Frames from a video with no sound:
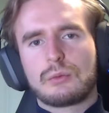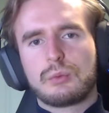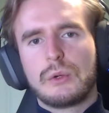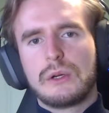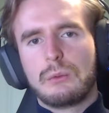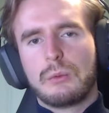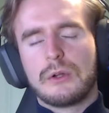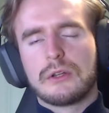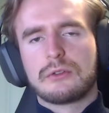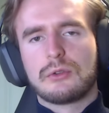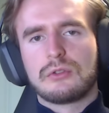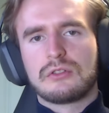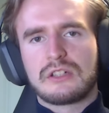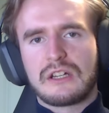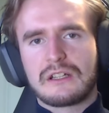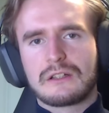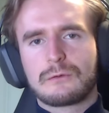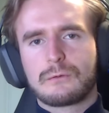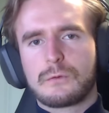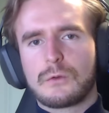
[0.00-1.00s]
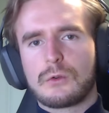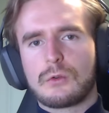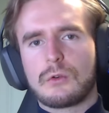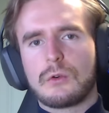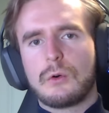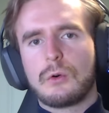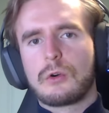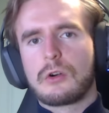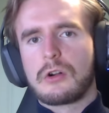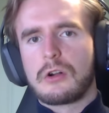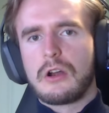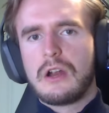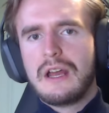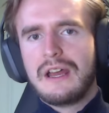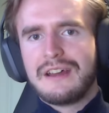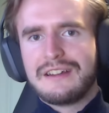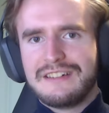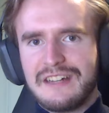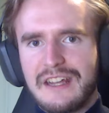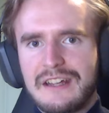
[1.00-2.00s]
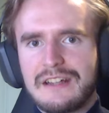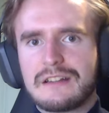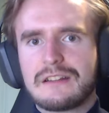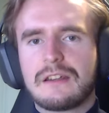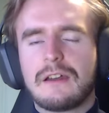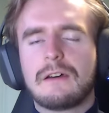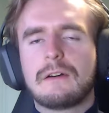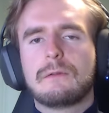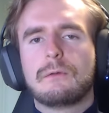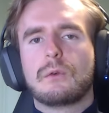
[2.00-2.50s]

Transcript: we want to set for our data,